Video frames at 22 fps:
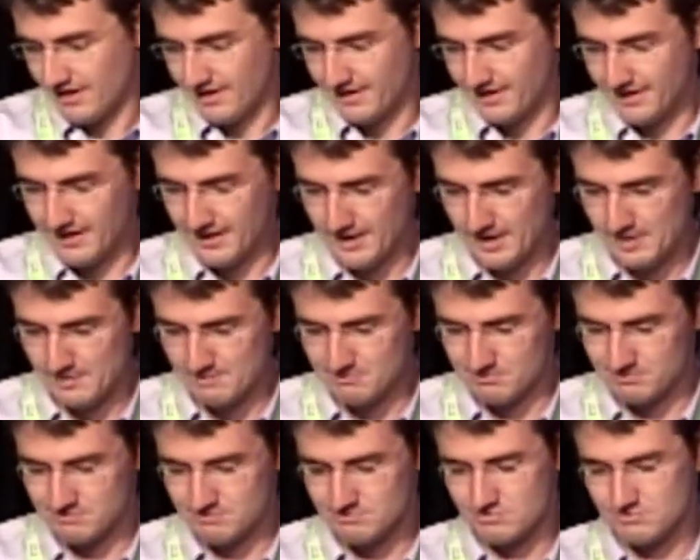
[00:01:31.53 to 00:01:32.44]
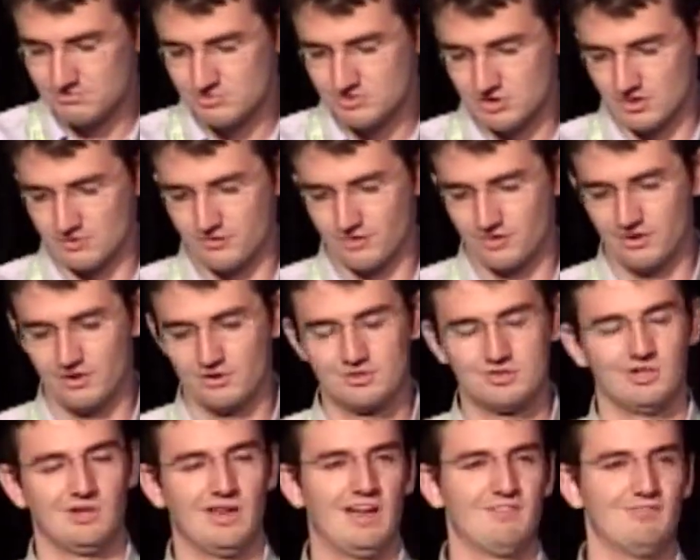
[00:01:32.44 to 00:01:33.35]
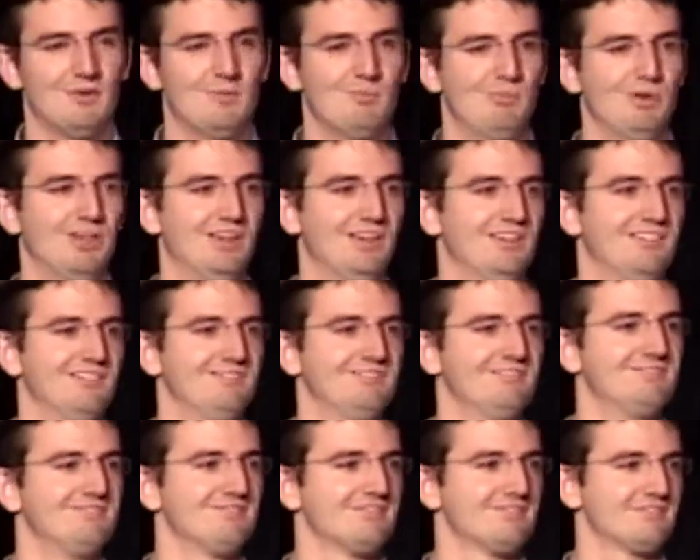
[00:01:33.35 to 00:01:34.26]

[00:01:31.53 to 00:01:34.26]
So for those who haven't been